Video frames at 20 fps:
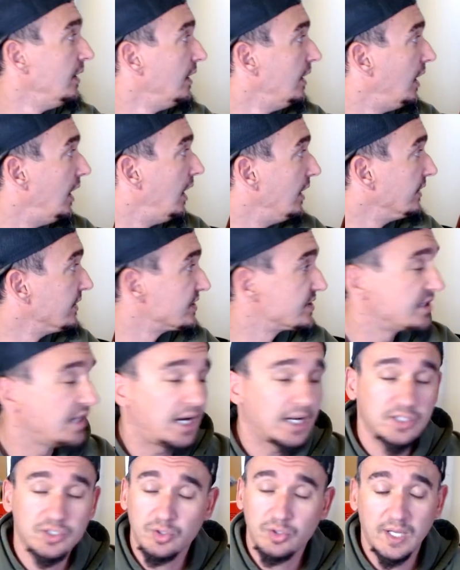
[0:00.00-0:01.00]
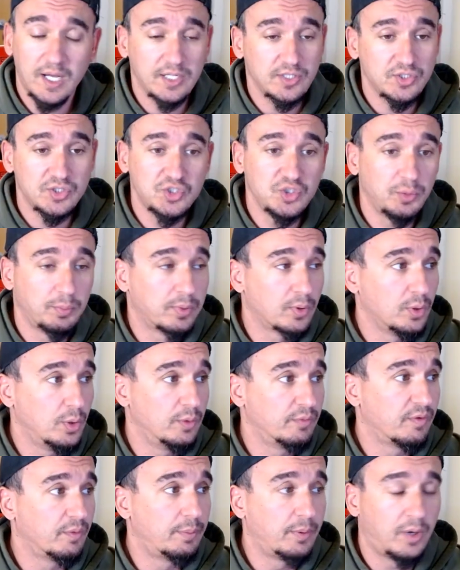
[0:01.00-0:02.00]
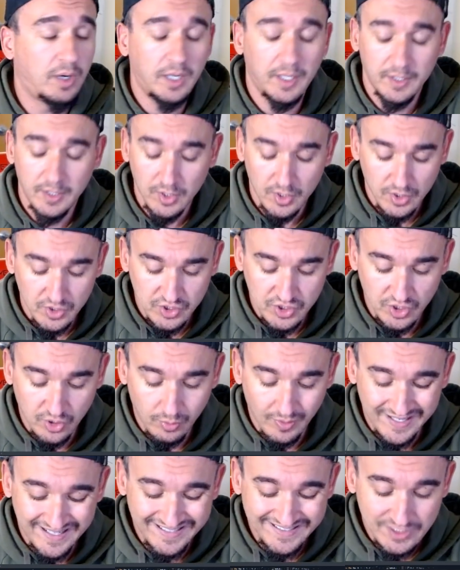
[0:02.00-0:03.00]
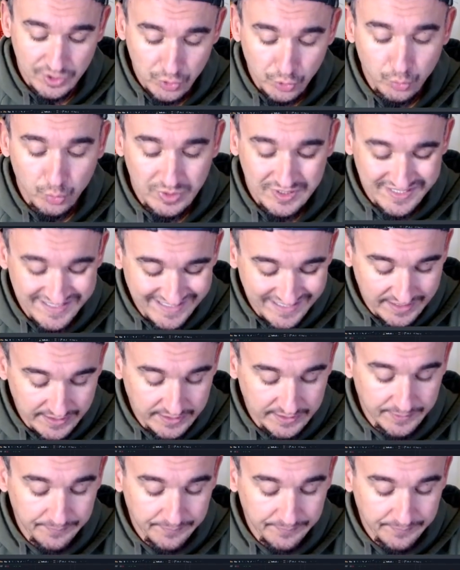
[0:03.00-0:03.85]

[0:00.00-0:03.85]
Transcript: The stocks are not super overbought, so I do see,